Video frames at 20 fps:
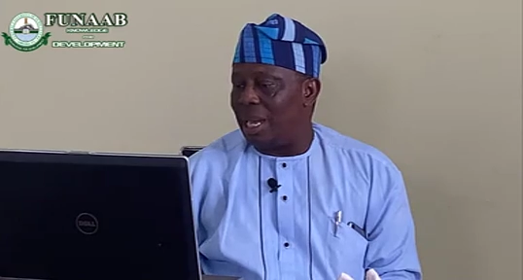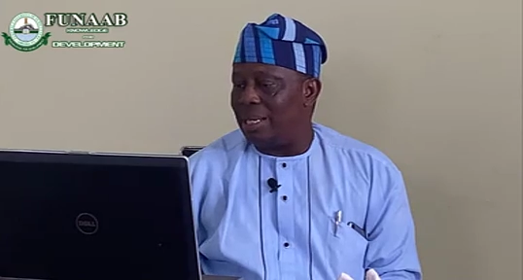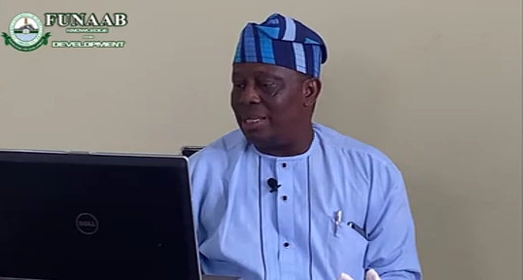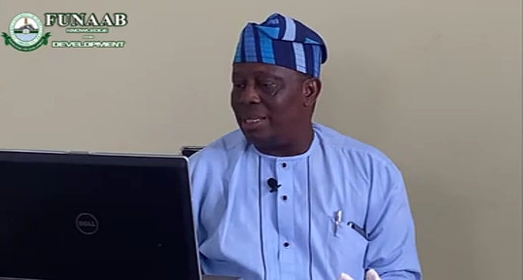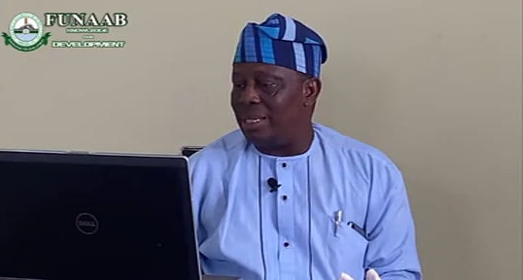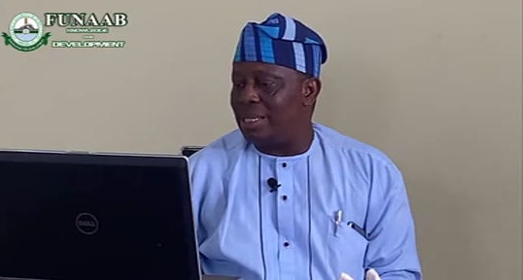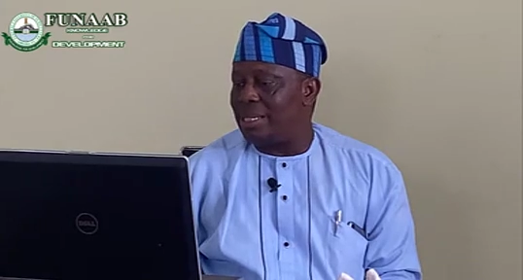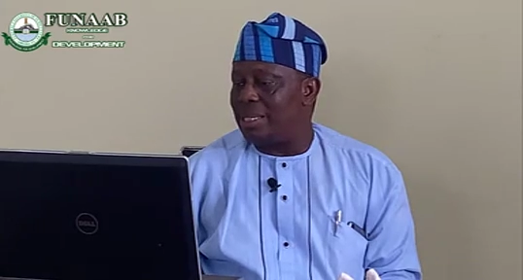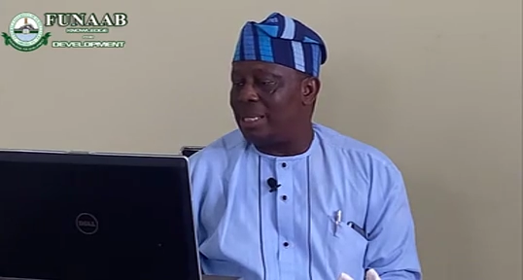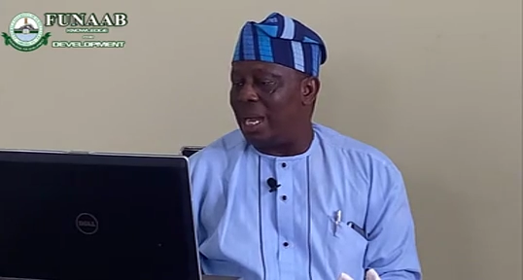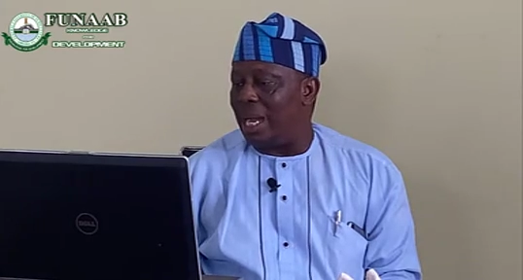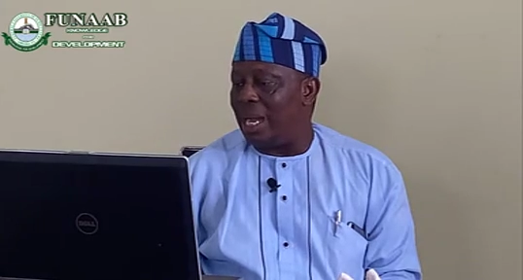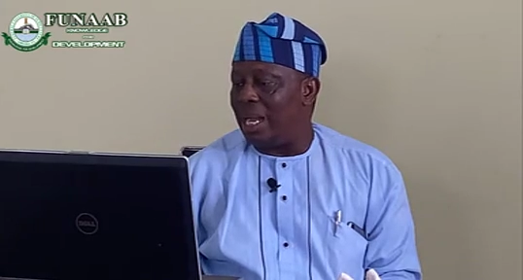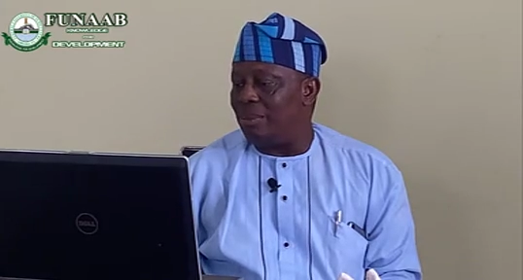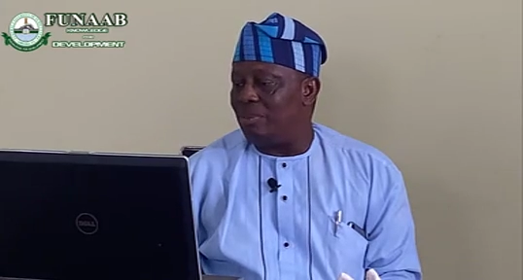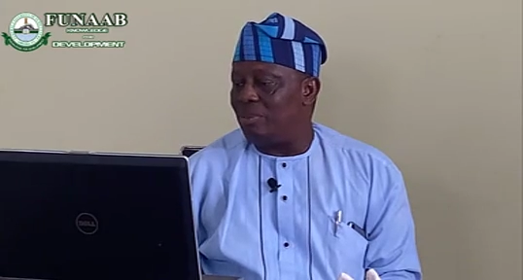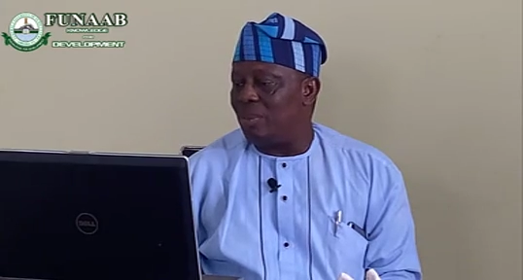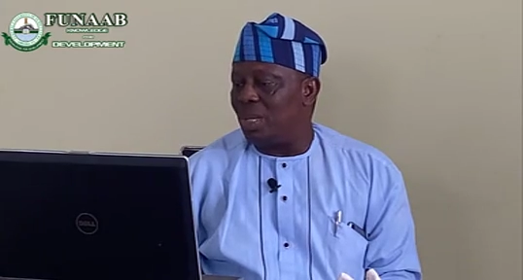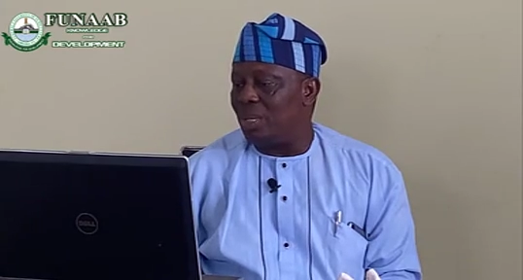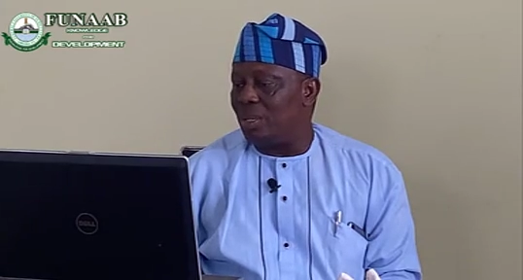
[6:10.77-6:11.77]
at this
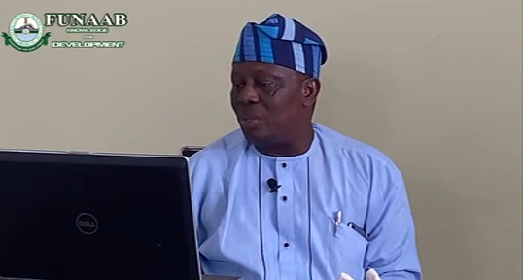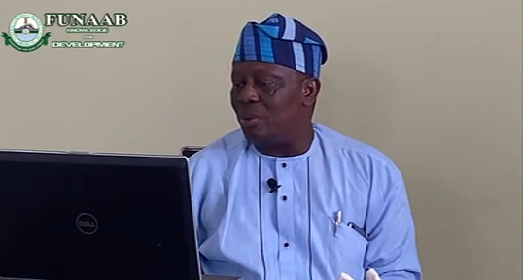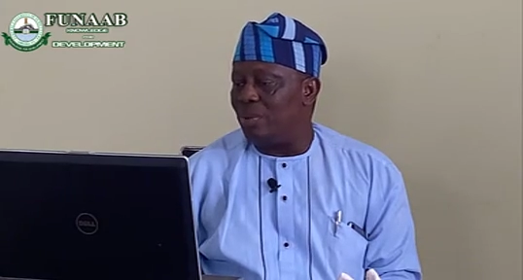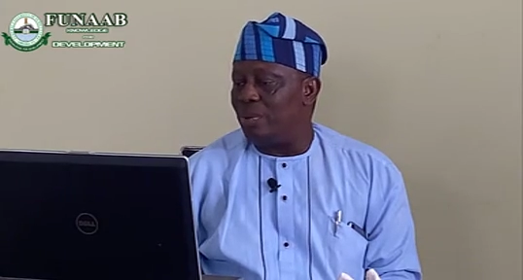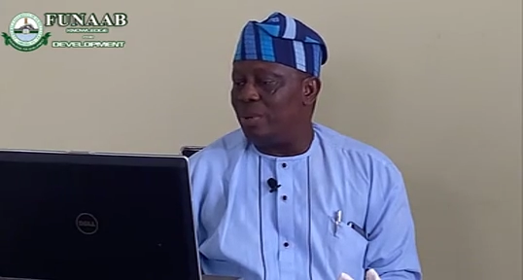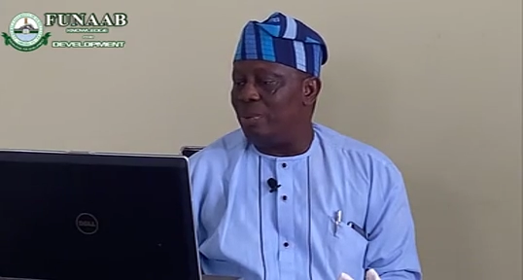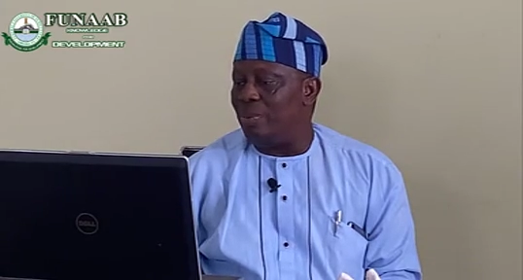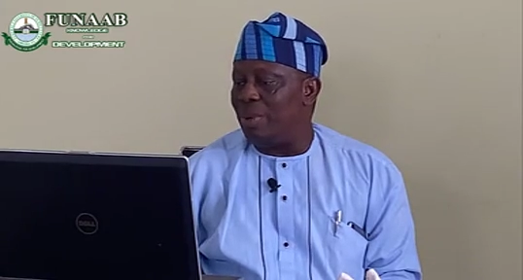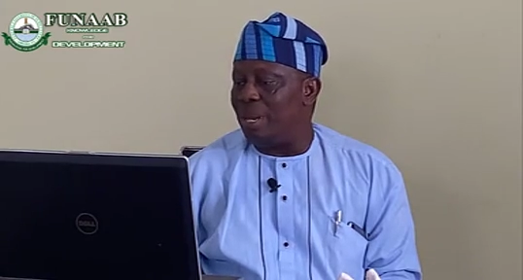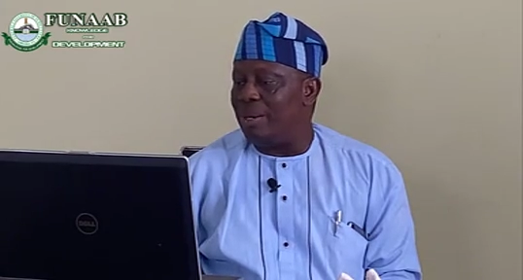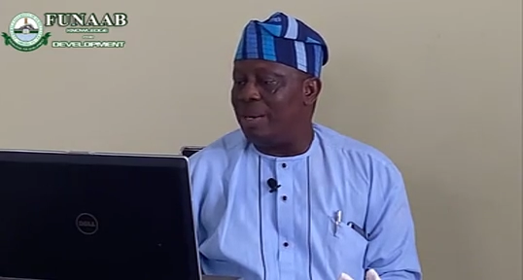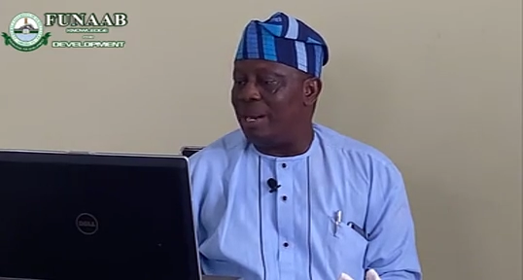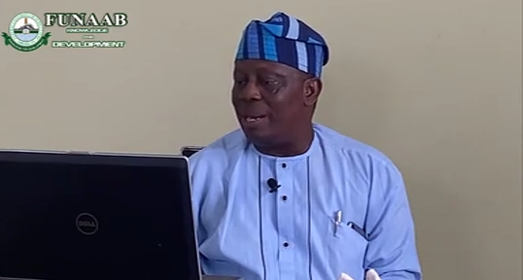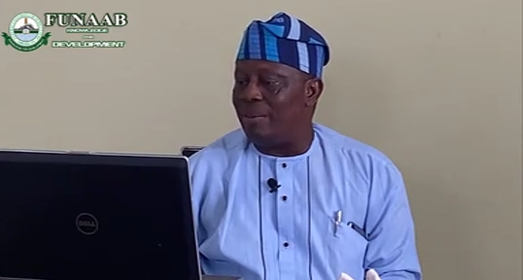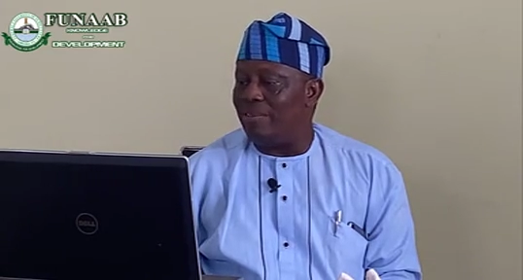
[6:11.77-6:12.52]
time to remain